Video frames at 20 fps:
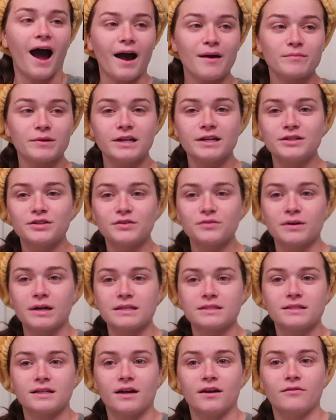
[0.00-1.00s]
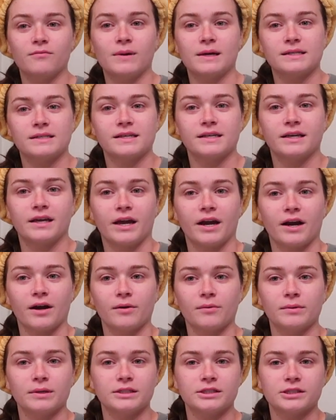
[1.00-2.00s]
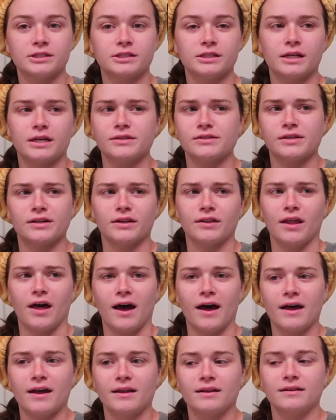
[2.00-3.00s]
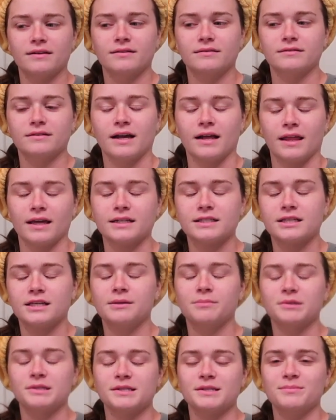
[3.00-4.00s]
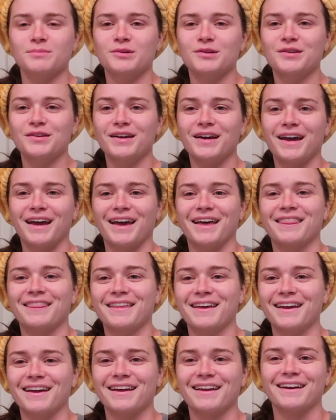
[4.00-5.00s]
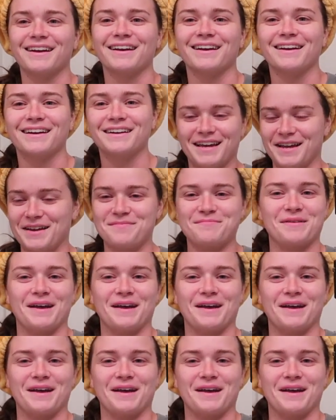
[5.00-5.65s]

I'm gonna do the rest of my skincare, which isn't a lot. I like to keep it simple, and then get in